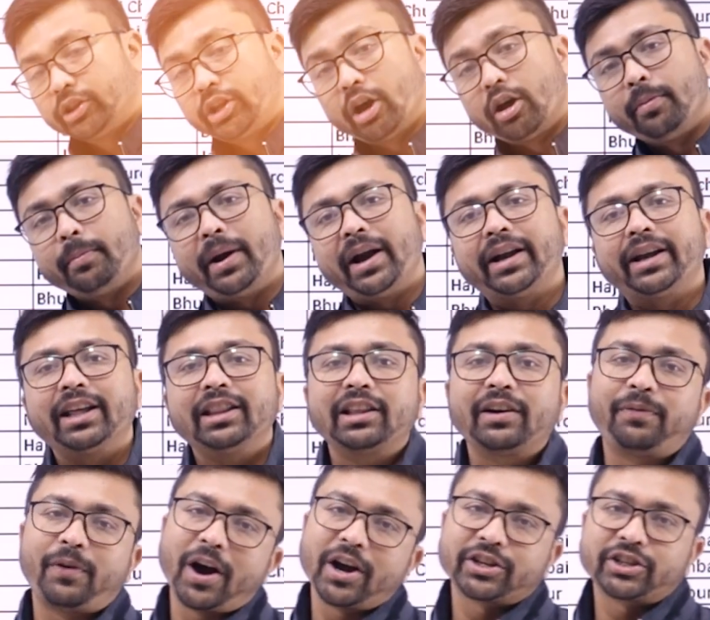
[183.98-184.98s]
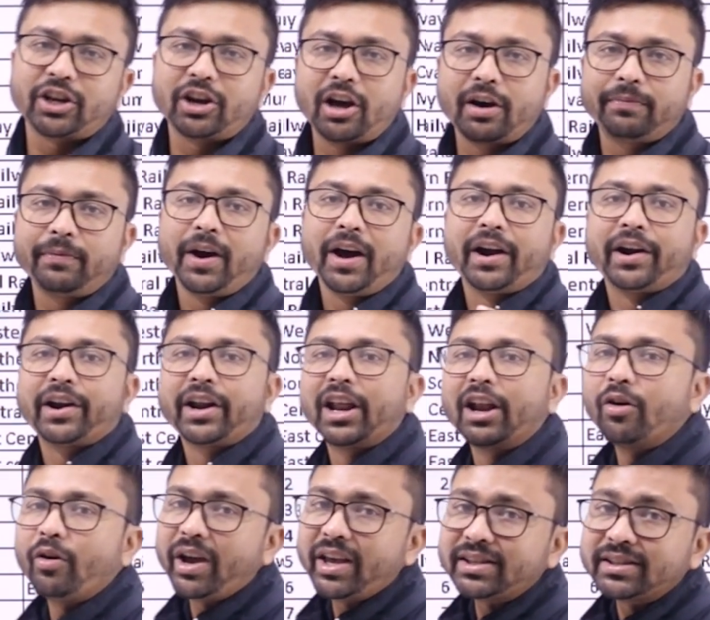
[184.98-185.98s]
they will maintain the function of
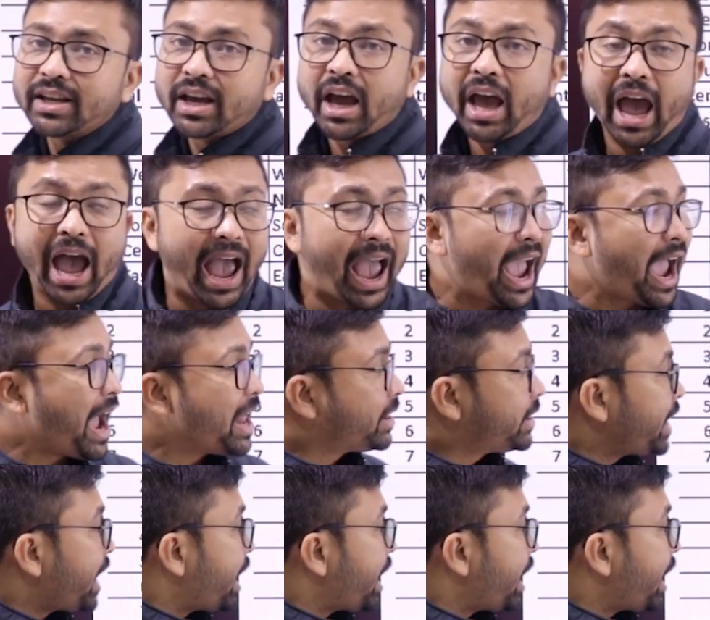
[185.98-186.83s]
railways, and